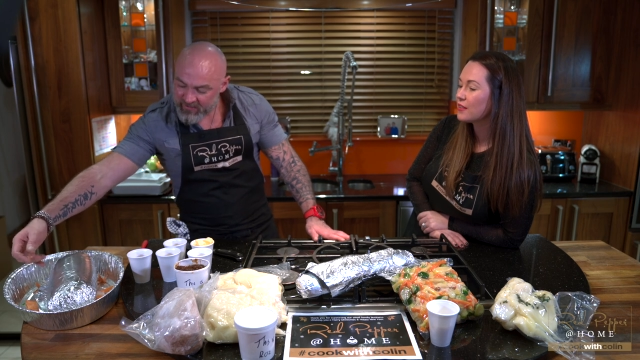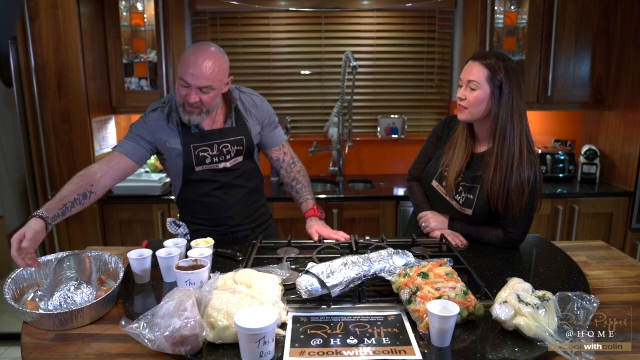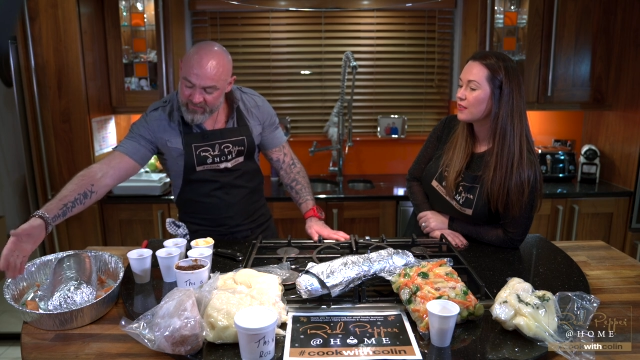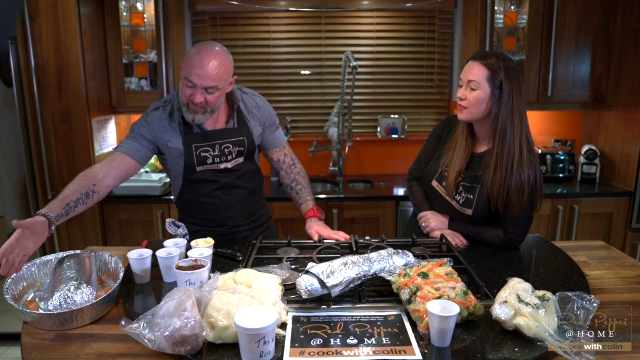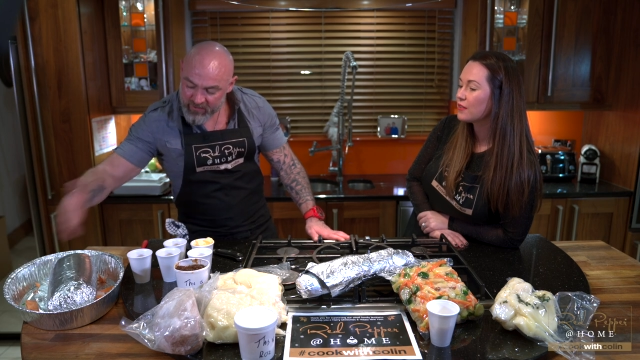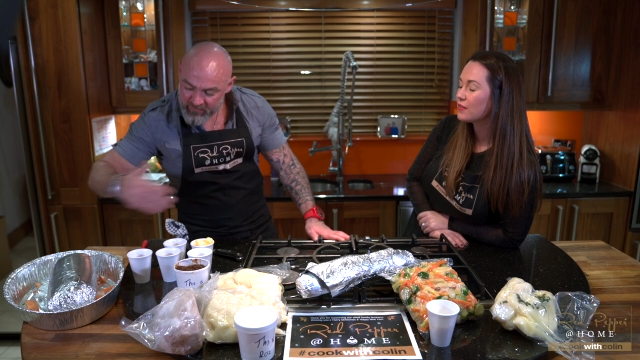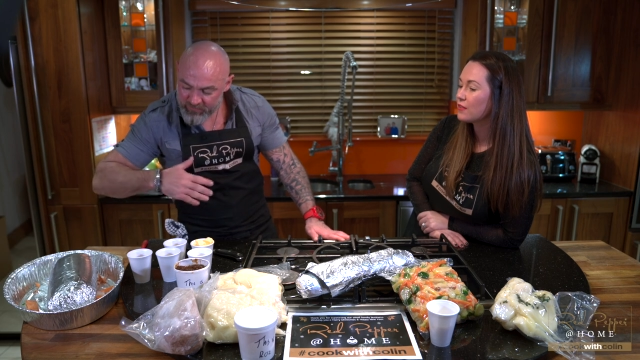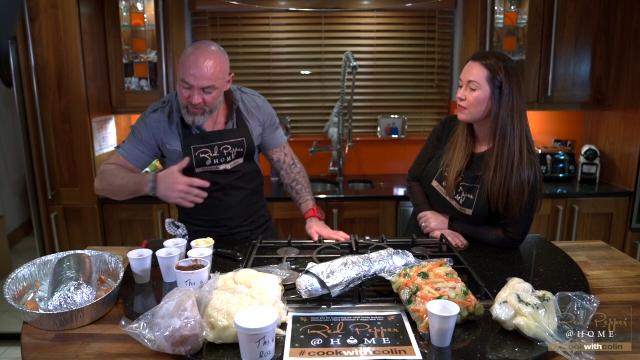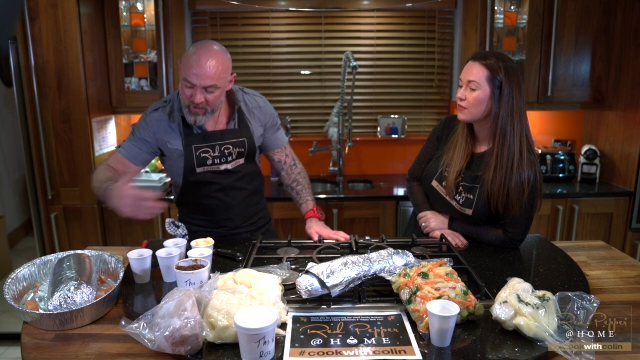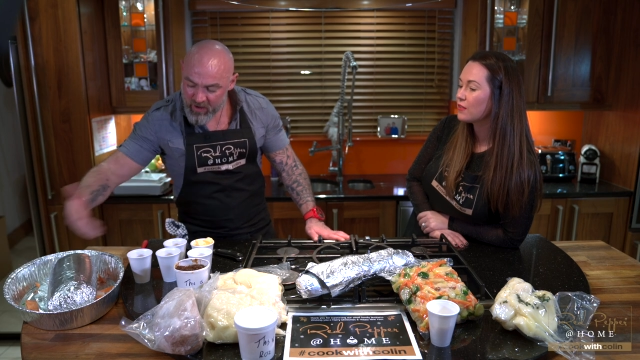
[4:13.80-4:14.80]
Speaker 1: take the tin
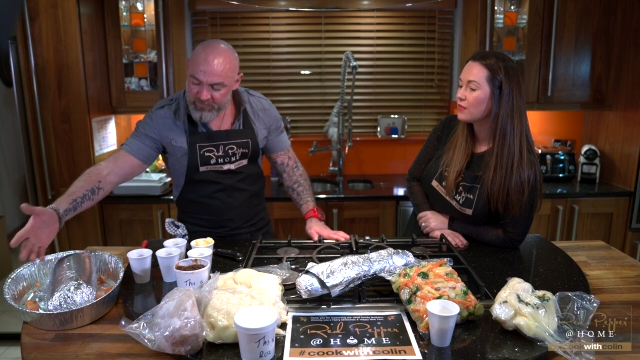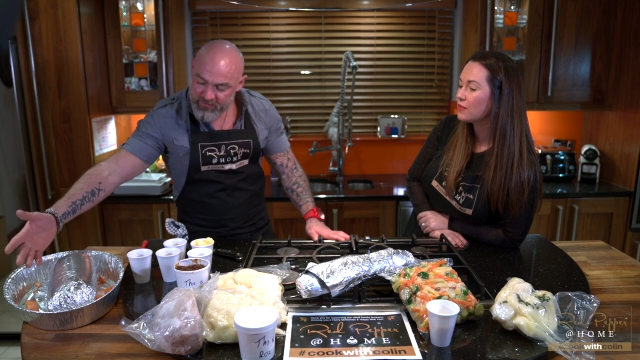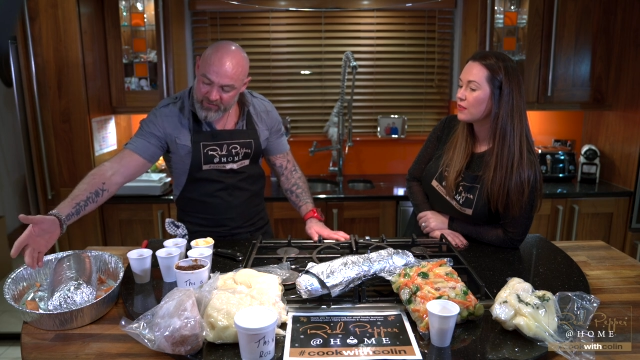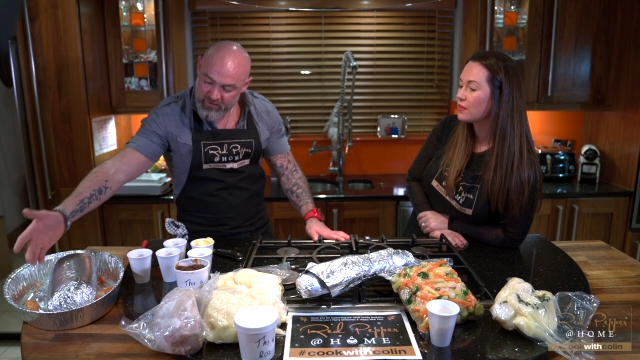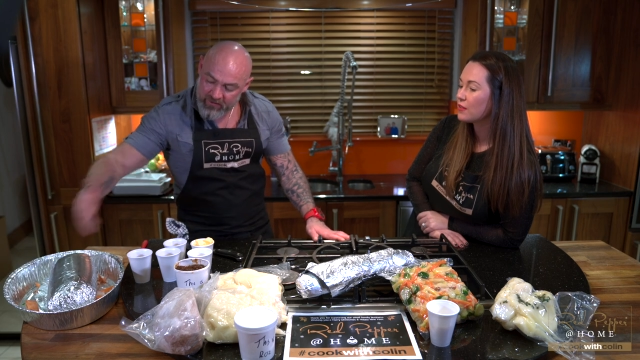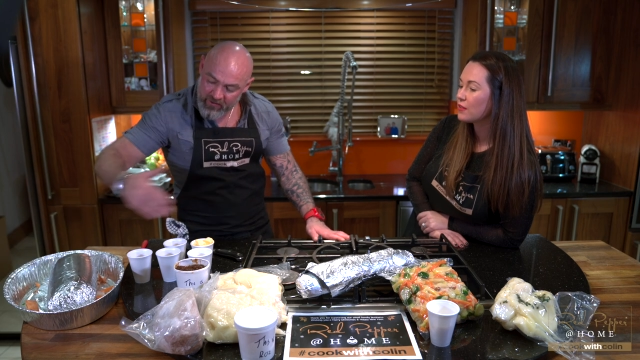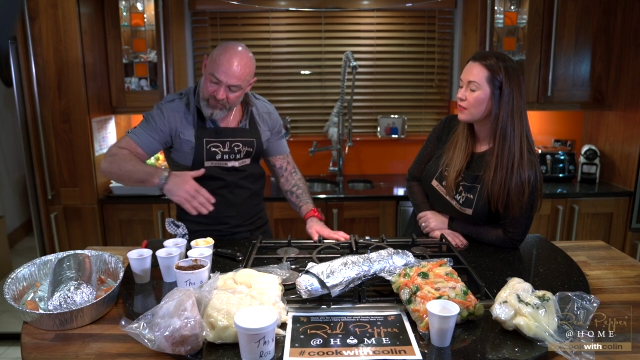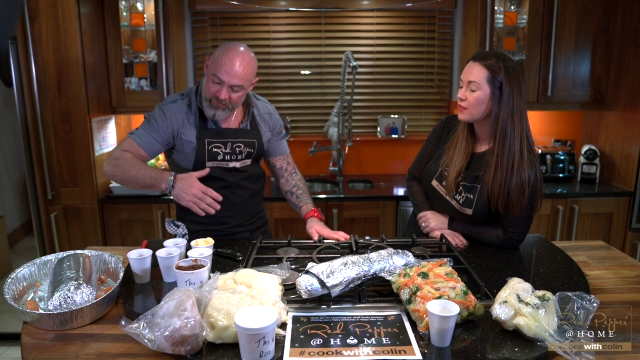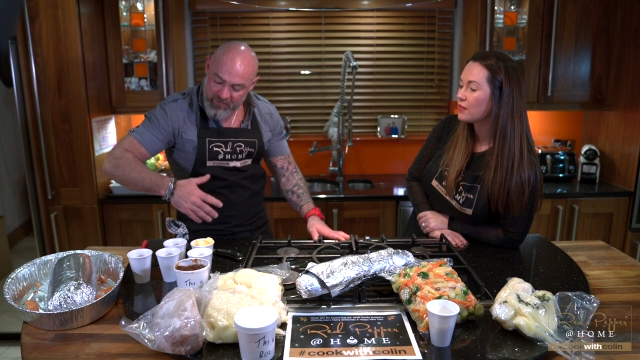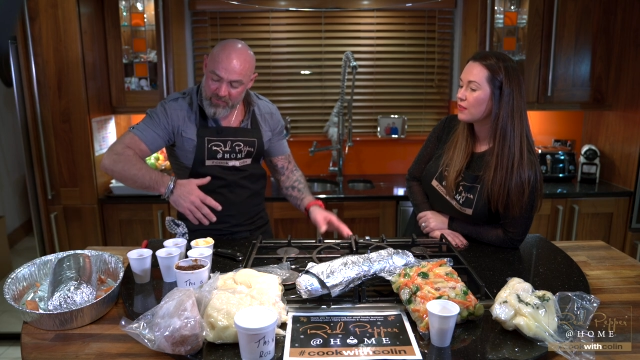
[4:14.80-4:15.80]
foil off, take the cling
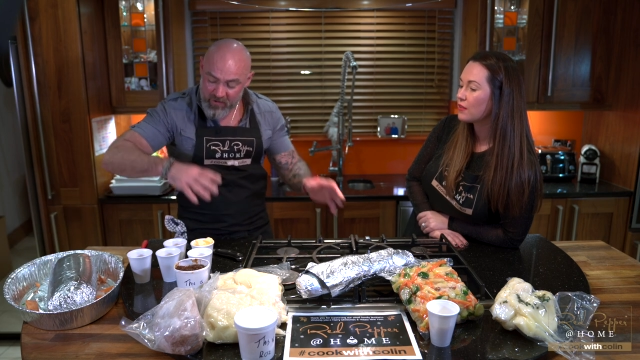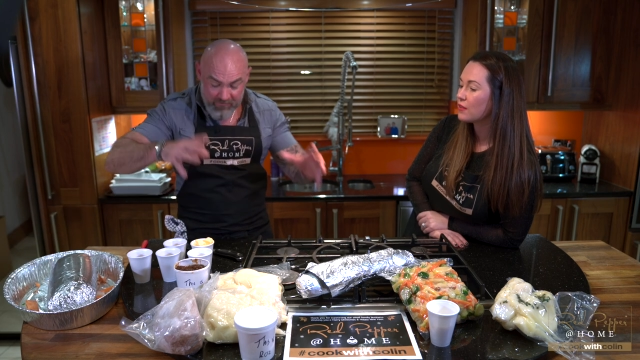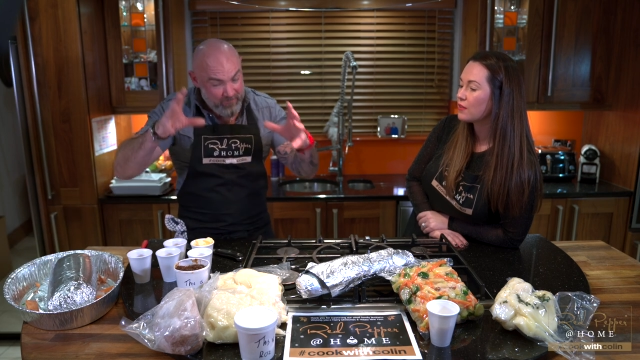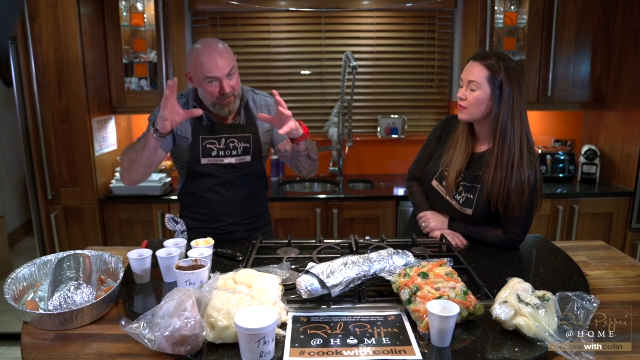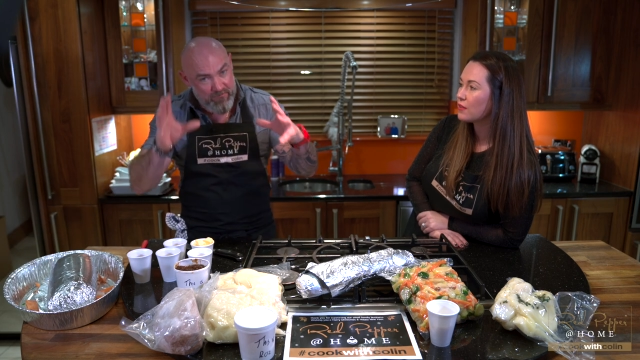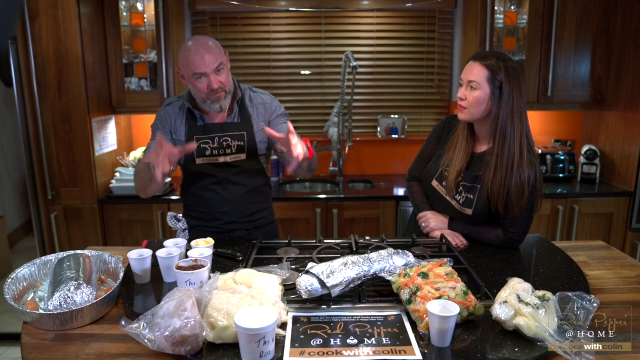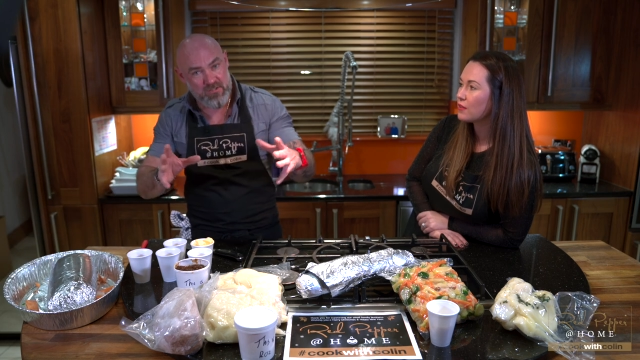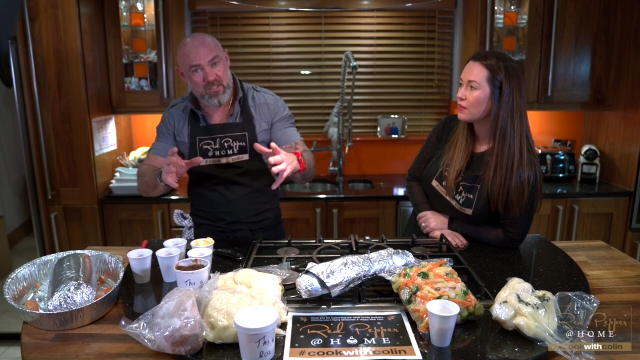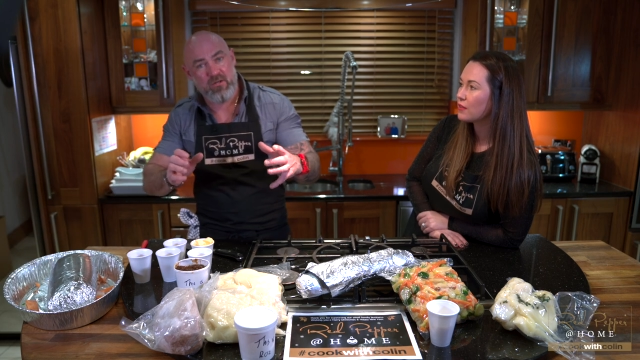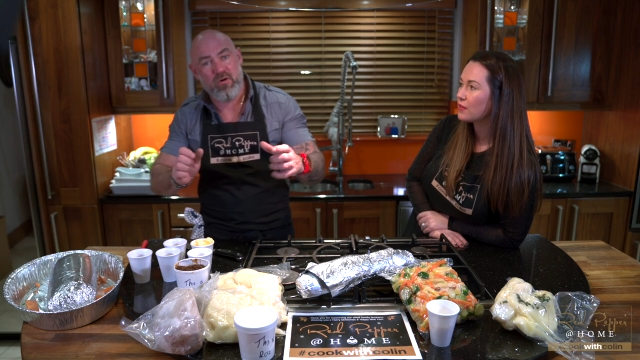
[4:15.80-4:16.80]
film off, leave the skin